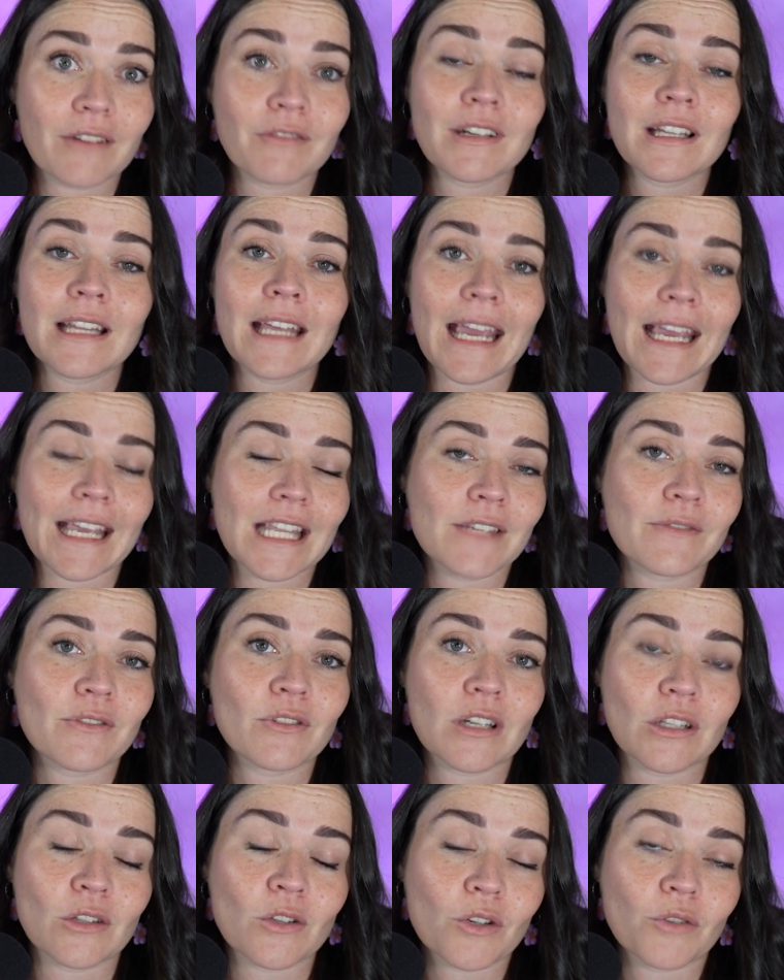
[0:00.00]
really
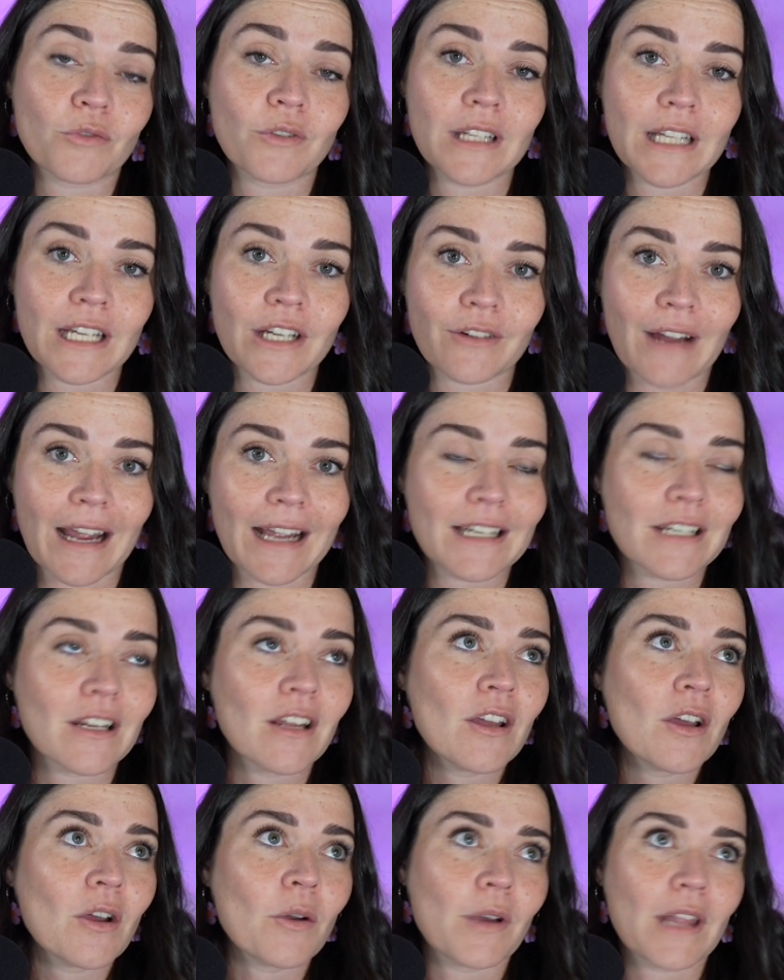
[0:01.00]
easeful, and look really great
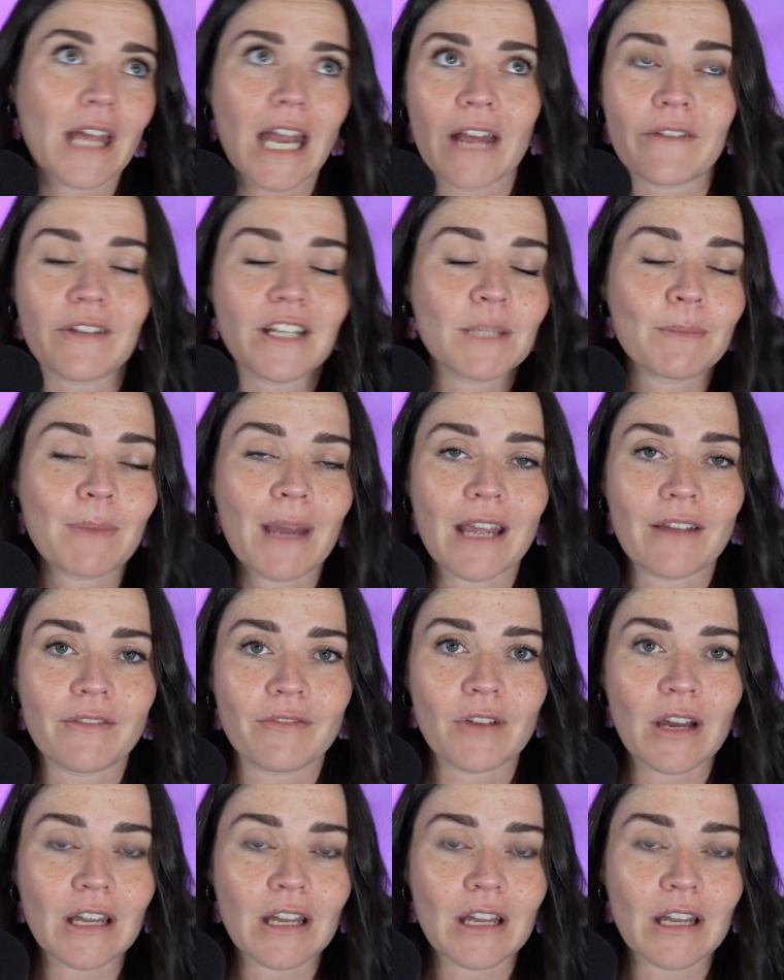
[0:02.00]
without having to pay